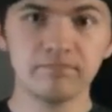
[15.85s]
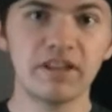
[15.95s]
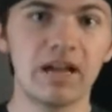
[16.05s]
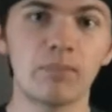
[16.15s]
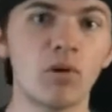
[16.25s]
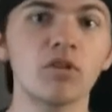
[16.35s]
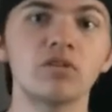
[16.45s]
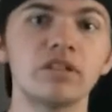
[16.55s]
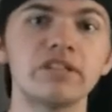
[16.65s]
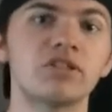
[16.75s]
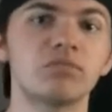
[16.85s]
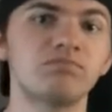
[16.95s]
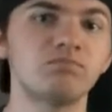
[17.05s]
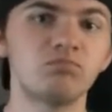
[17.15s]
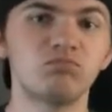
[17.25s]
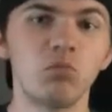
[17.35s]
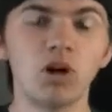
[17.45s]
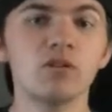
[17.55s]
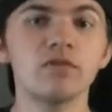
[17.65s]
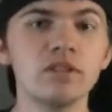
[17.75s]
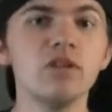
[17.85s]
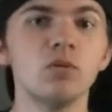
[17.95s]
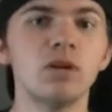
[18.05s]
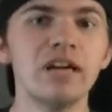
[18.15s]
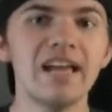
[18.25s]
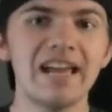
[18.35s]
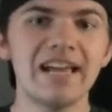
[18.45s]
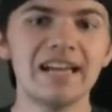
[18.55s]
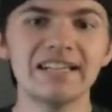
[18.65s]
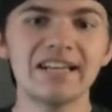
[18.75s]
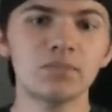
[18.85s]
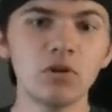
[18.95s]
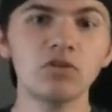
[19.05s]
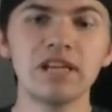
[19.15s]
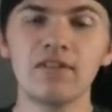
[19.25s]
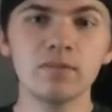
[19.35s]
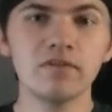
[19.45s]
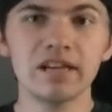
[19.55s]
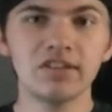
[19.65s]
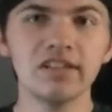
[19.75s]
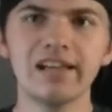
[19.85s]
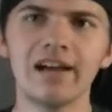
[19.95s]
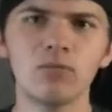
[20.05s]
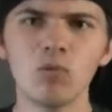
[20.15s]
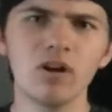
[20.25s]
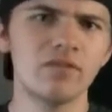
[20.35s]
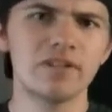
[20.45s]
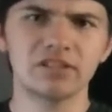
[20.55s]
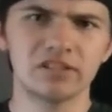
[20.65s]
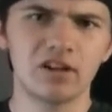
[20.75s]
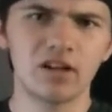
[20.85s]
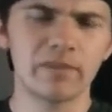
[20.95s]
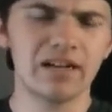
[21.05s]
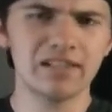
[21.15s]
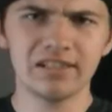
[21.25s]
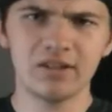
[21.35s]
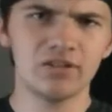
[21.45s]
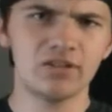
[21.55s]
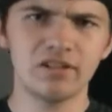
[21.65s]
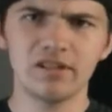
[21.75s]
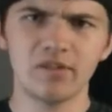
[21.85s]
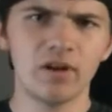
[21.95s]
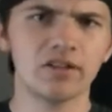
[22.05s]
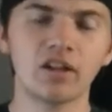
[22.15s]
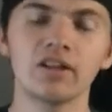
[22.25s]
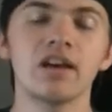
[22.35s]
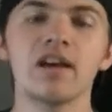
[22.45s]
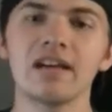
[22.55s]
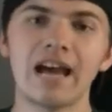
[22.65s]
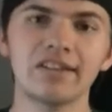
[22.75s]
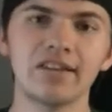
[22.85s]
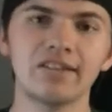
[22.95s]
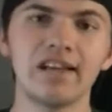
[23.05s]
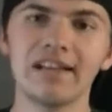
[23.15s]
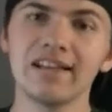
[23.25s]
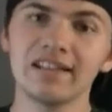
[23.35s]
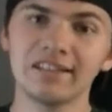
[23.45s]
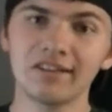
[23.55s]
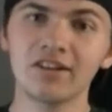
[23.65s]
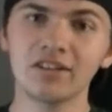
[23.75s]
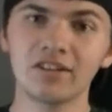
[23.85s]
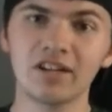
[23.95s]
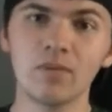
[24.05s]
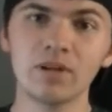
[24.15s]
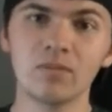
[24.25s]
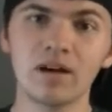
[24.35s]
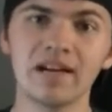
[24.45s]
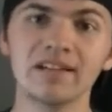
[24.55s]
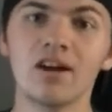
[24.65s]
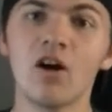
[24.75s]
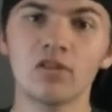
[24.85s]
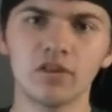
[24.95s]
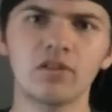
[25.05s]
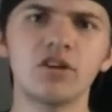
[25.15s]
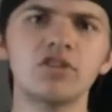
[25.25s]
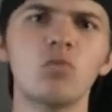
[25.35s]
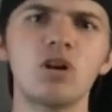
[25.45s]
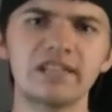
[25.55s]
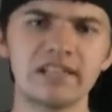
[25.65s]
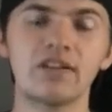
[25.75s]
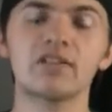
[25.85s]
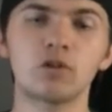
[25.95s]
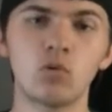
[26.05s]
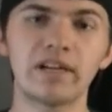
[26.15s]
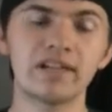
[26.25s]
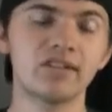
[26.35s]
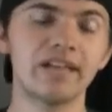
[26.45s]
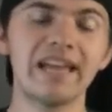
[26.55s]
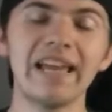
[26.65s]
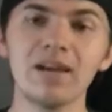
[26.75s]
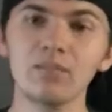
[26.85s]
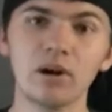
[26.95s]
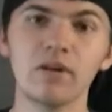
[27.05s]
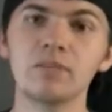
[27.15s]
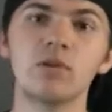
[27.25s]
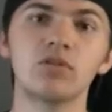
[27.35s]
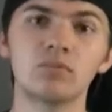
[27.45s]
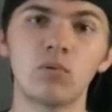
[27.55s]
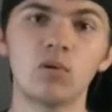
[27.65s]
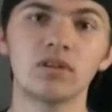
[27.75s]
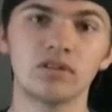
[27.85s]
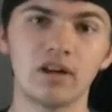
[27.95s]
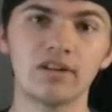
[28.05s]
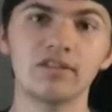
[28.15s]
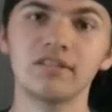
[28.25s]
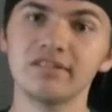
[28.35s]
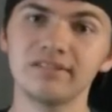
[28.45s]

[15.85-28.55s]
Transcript: that I personally just want to review. And that's mostly every movie I see. I want to eventually talk about it. You know, it's the thoughts, the thoughts on the top of your mind are the thoughts you want to get out the quickest and probably the most important thoughts